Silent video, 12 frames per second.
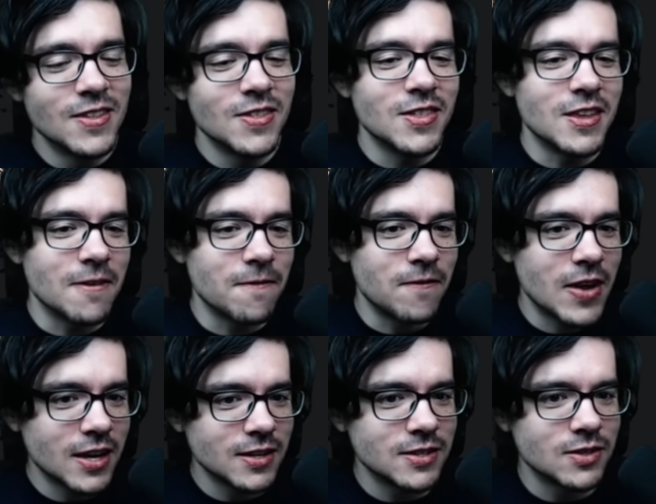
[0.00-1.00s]
the
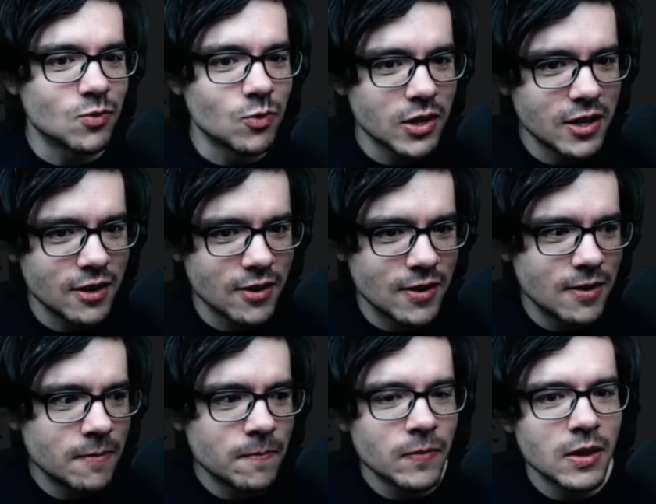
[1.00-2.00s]
effect is really good.
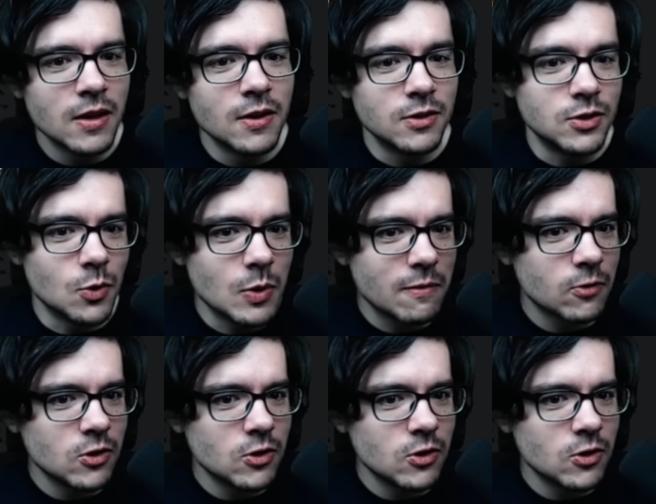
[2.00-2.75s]
Don't ever